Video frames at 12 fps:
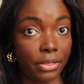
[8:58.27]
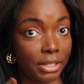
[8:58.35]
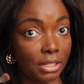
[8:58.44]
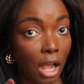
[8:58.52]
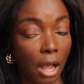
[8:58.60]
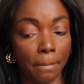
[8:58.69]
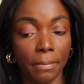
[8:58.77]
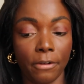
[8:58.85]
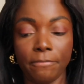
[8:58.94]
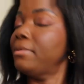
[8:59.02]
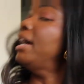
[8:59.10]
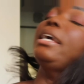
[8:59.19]
the top
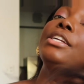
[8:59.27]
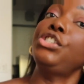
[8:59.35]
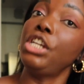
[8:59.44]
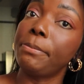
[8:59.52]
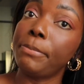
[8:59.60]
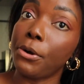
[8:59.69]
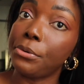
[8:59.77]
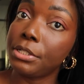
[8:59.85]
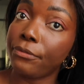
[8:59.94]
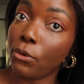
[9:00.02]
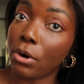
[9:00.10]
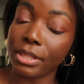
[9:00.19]
of my
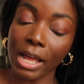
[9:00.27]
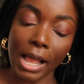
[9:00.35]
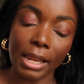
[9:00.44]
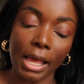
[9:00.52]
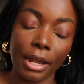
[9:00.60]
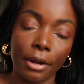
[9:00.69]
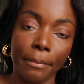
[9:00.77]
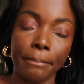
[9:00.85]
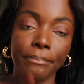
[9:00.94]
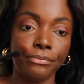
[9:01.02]
cheekbones for the highlighter.